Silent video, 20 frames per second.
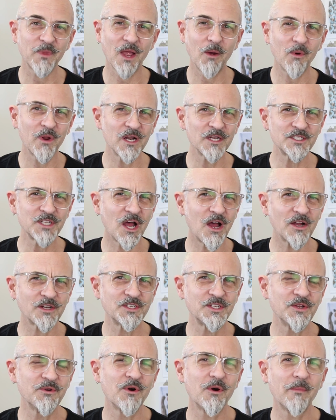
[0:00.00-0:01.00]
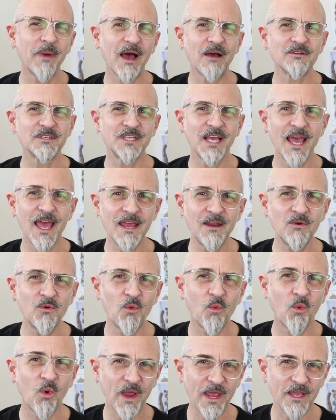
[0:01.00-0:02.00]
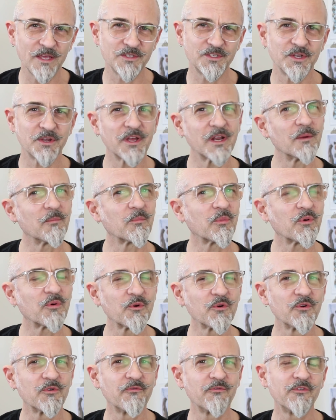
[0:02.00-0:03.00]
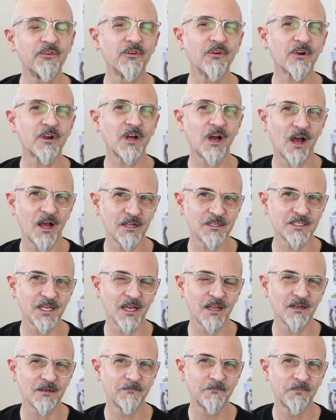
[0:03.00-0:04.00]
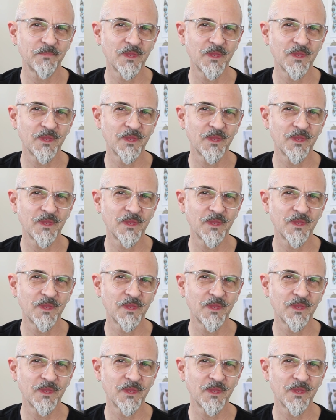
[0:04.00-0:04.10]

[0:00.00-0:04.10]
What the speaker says: I want to talk to you about 10 ways you can improve your content.